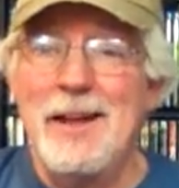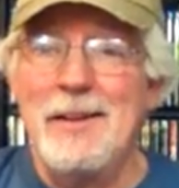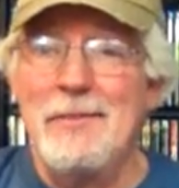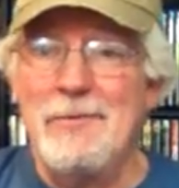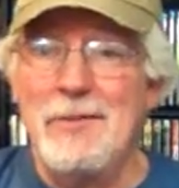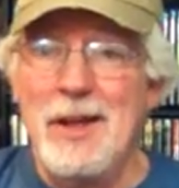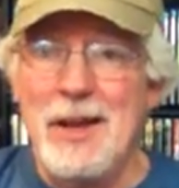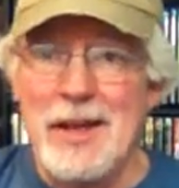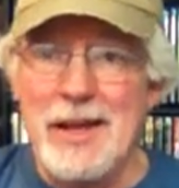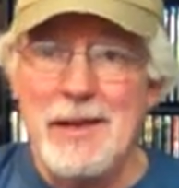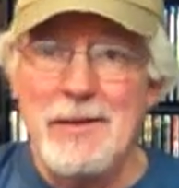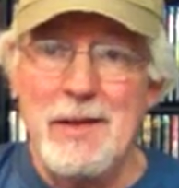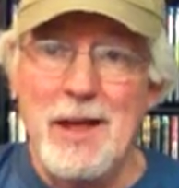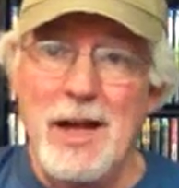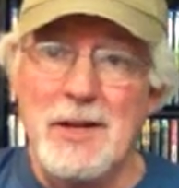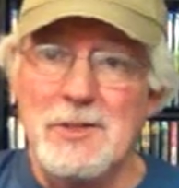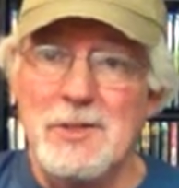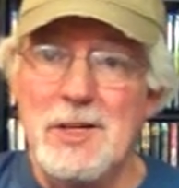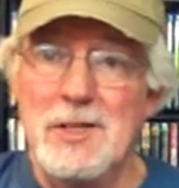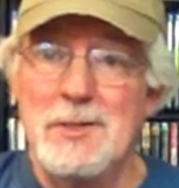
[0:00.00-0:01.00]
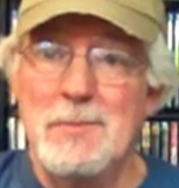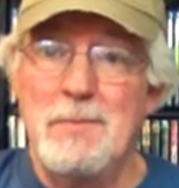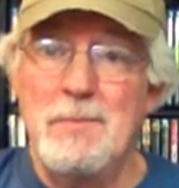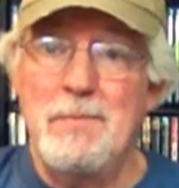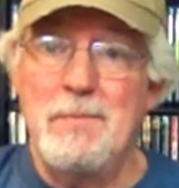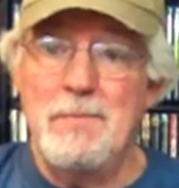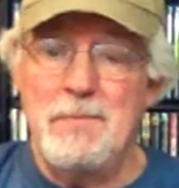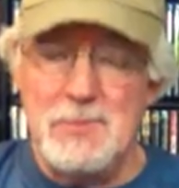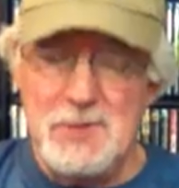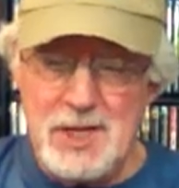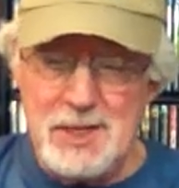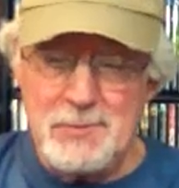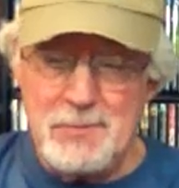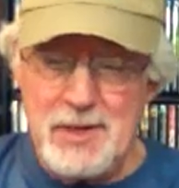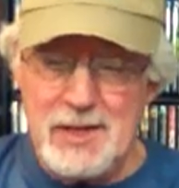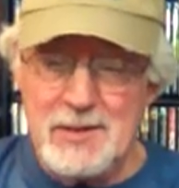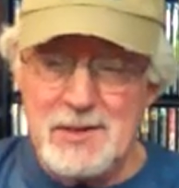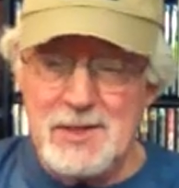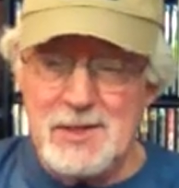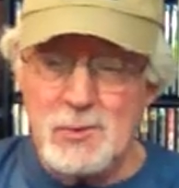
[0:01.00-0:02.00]
of funny. I just
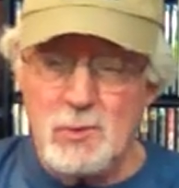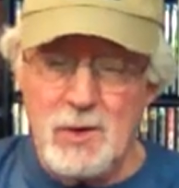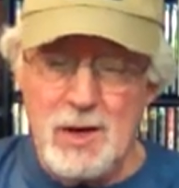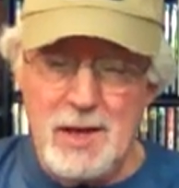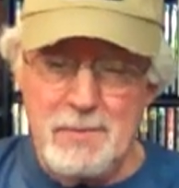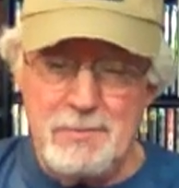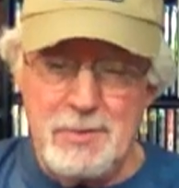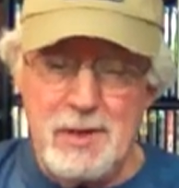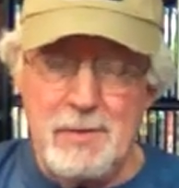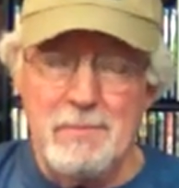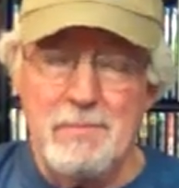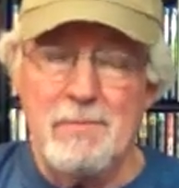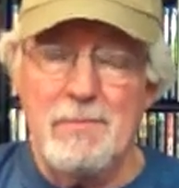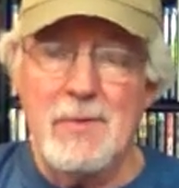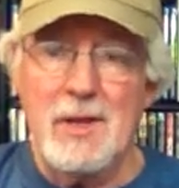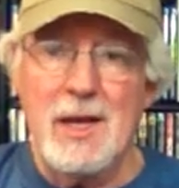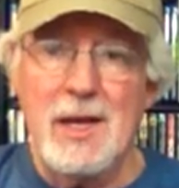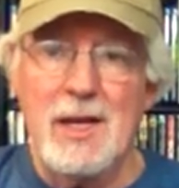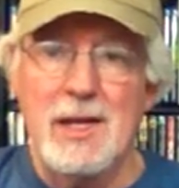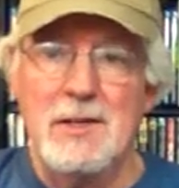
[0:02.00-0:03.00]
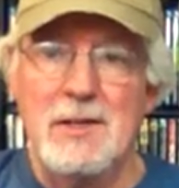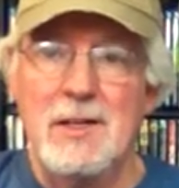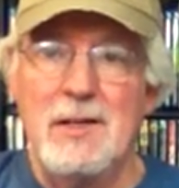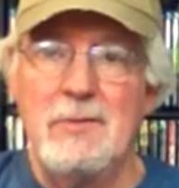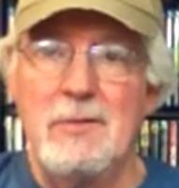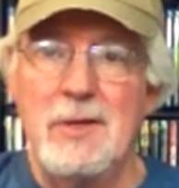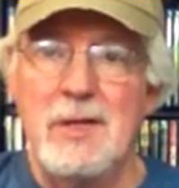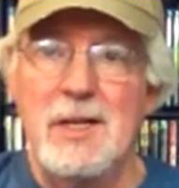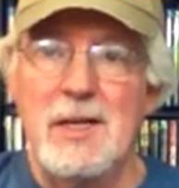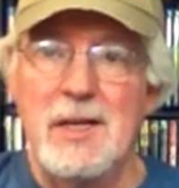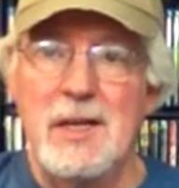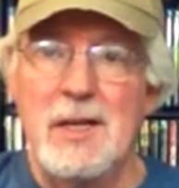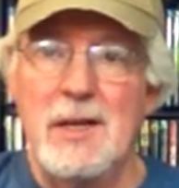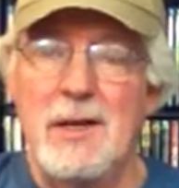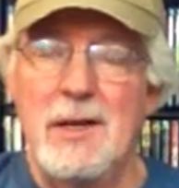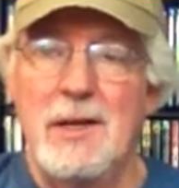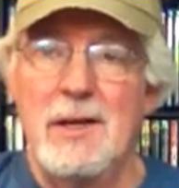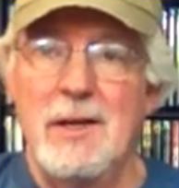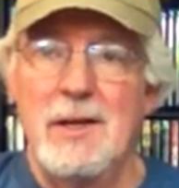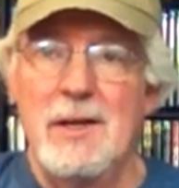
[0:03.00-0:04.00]
picked this one up in DVD
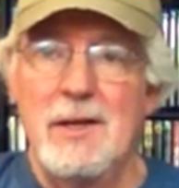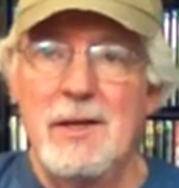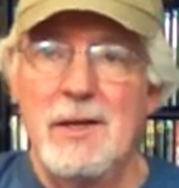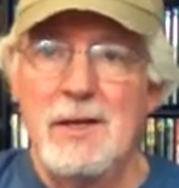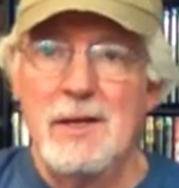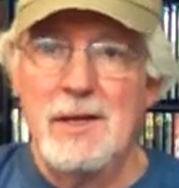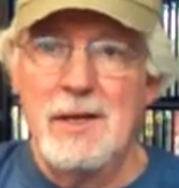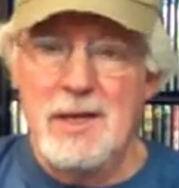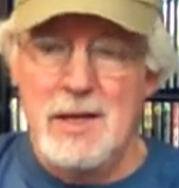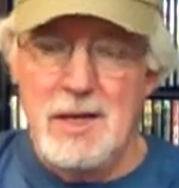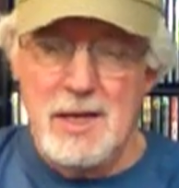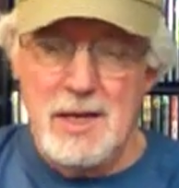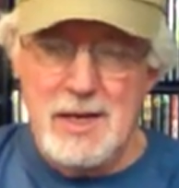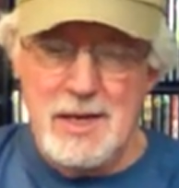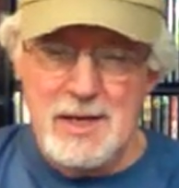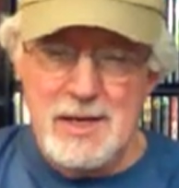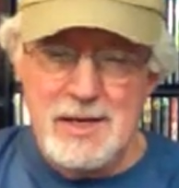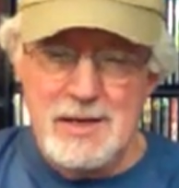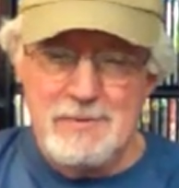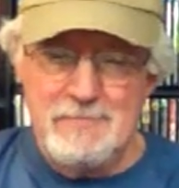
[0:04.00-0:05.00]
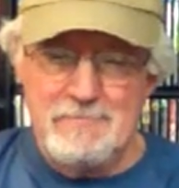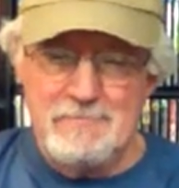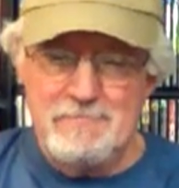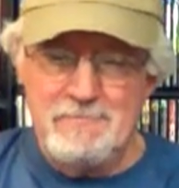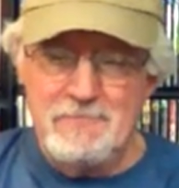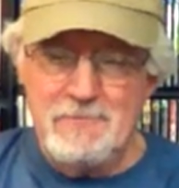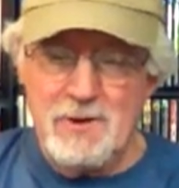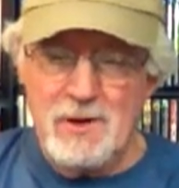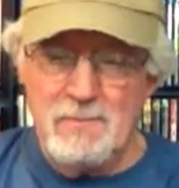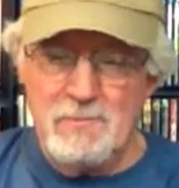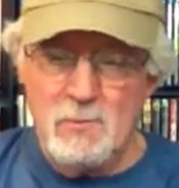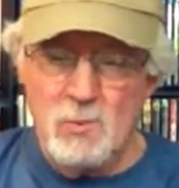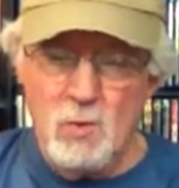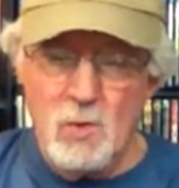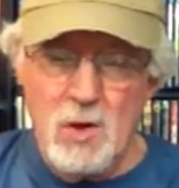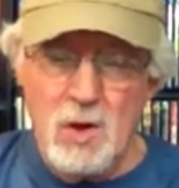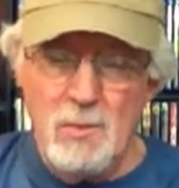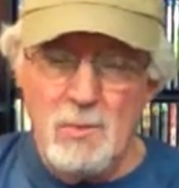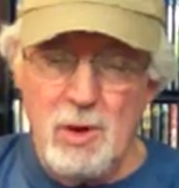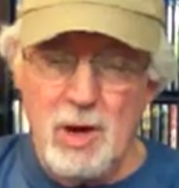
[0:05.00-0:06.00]
from
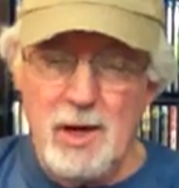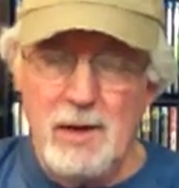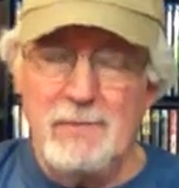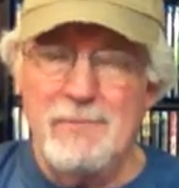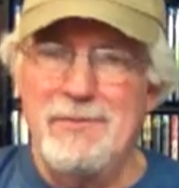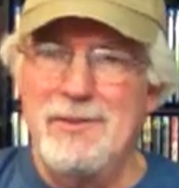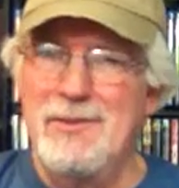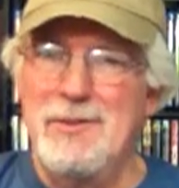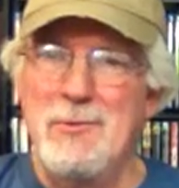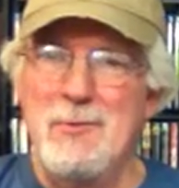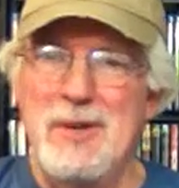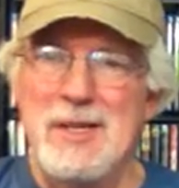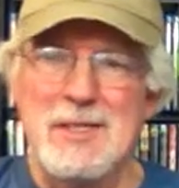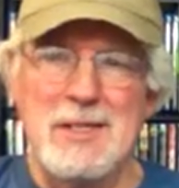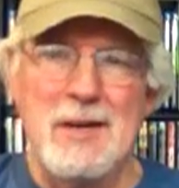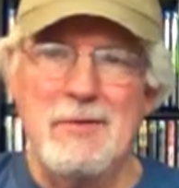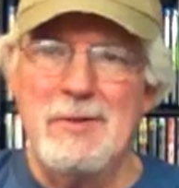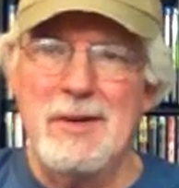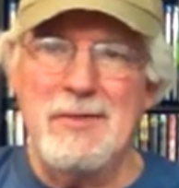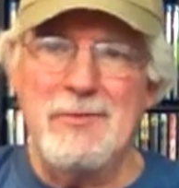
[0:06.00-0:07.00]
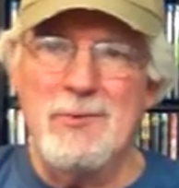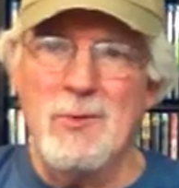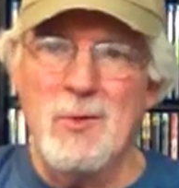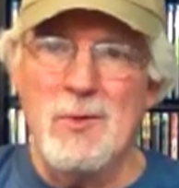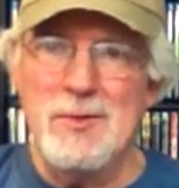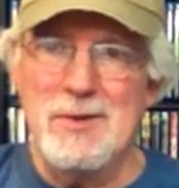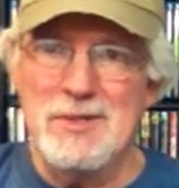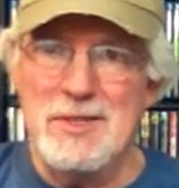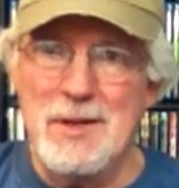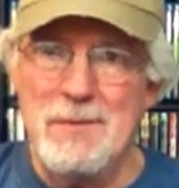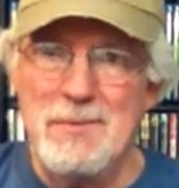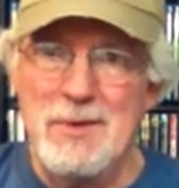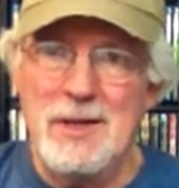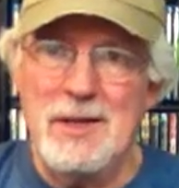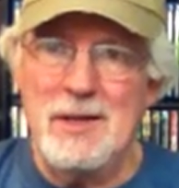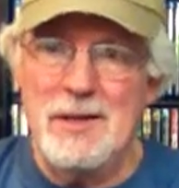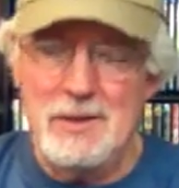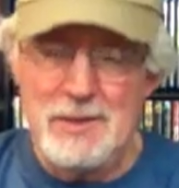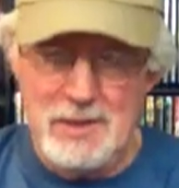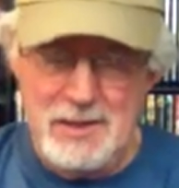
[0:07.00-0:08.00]
Walmart for $3.74 or
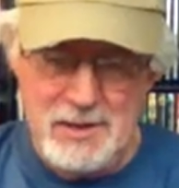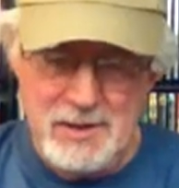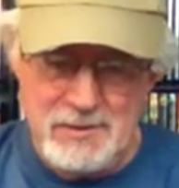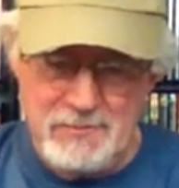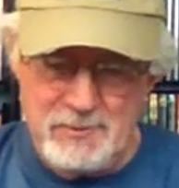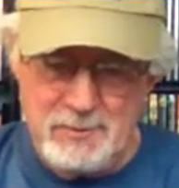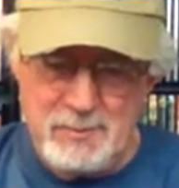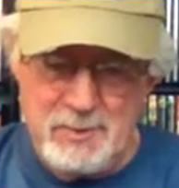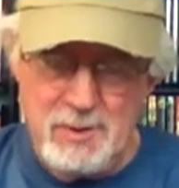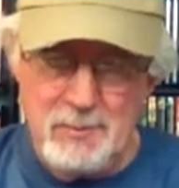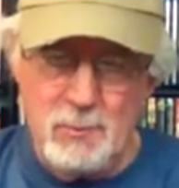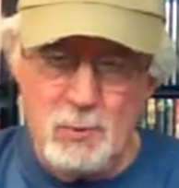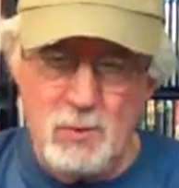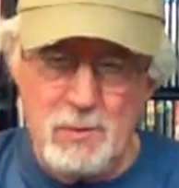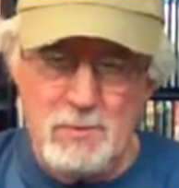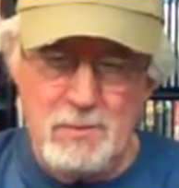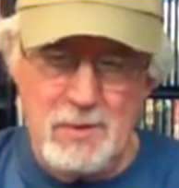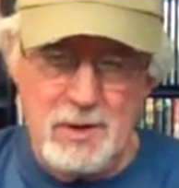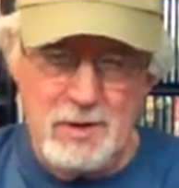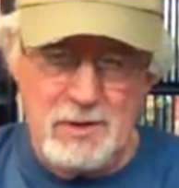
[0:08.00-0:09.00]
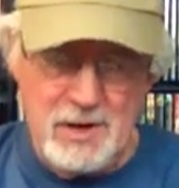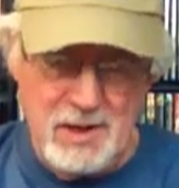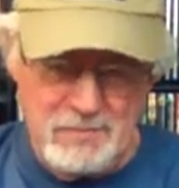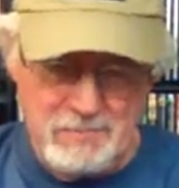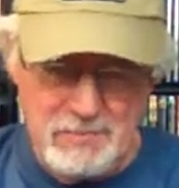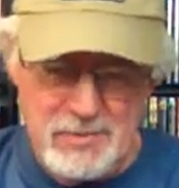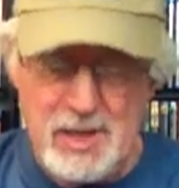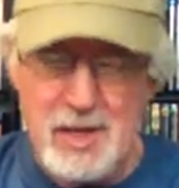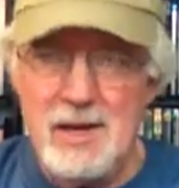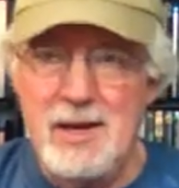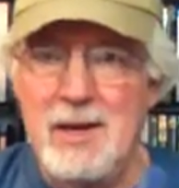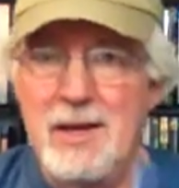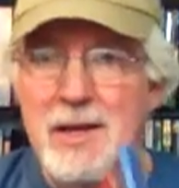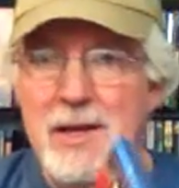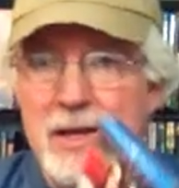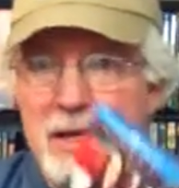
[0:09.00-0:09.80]
something from their dump bin.